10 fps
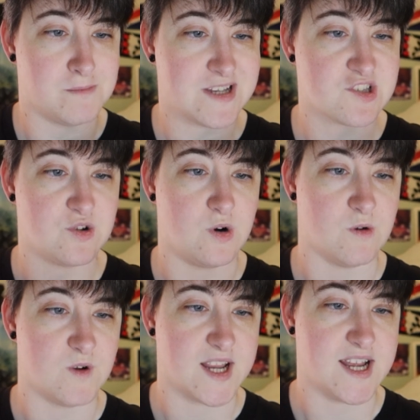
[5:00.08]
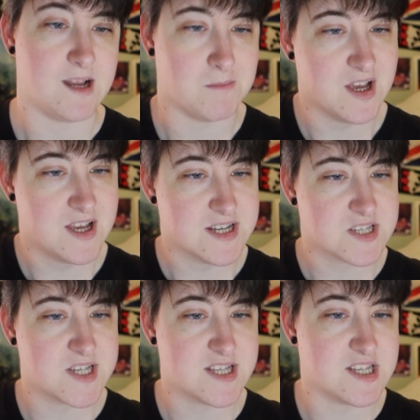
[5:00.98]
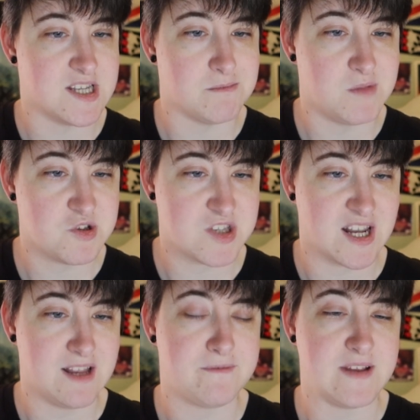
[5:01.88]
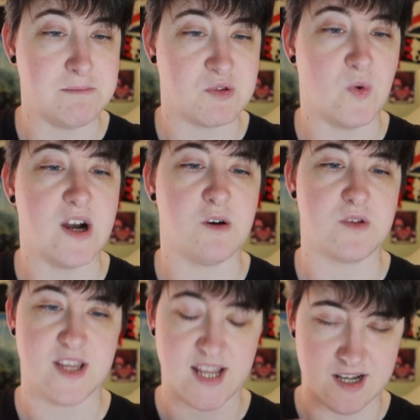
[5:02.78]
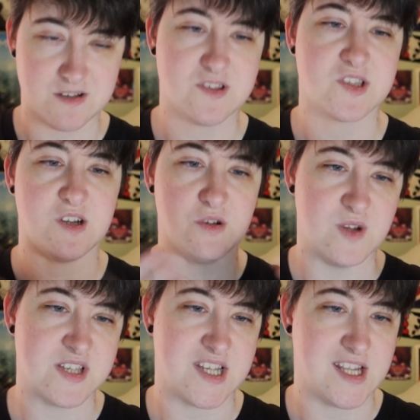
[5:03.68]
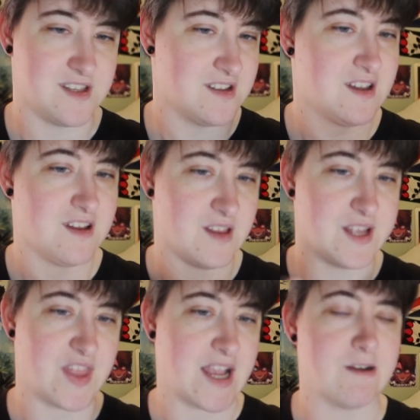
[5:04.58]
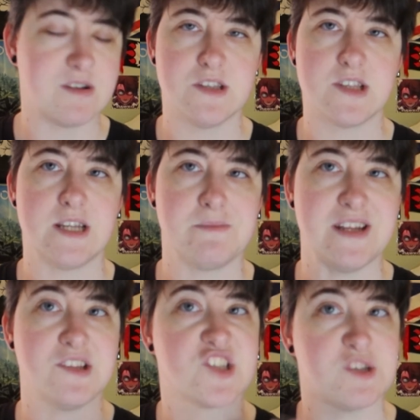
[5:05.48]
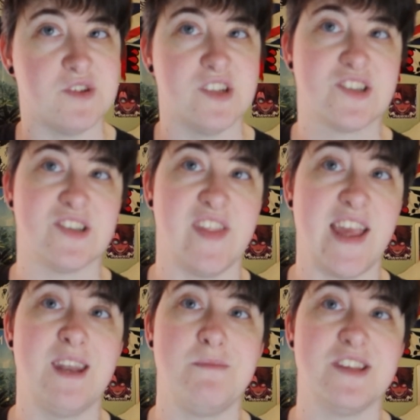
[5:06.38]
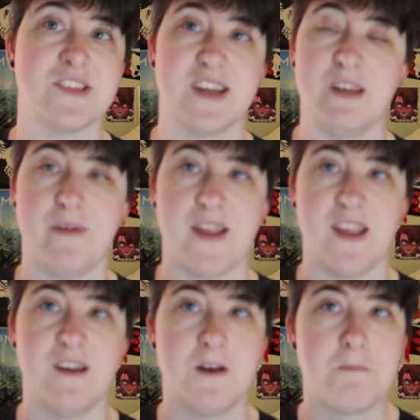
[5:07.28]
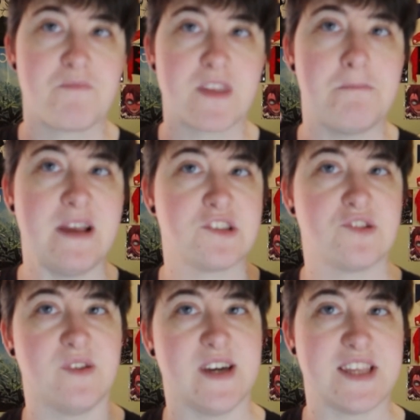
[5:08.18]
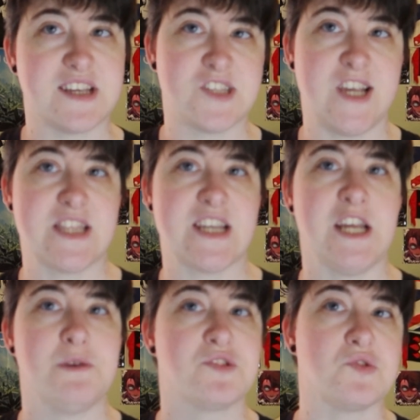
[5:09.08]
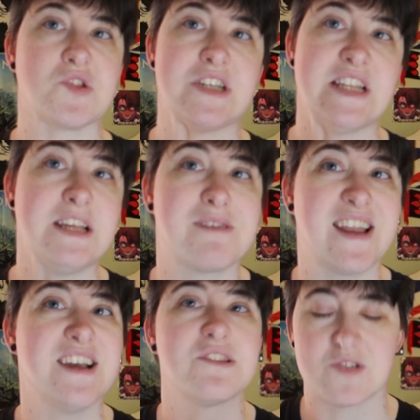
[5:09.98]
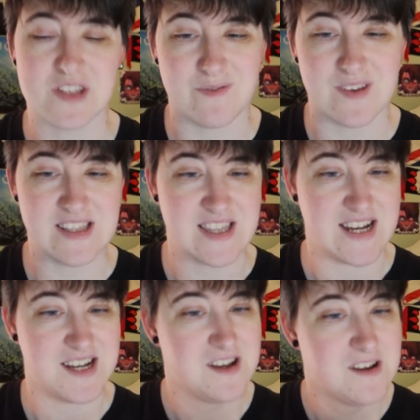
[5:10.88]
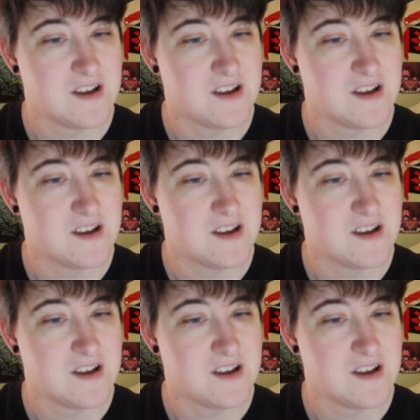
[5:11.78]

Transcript: mask or horror game set in a musically themed world. Yeah, so as in, like, the characters are going to be instruments and the enemies are going to be based on either cassette tapes or CD players or stuff like that.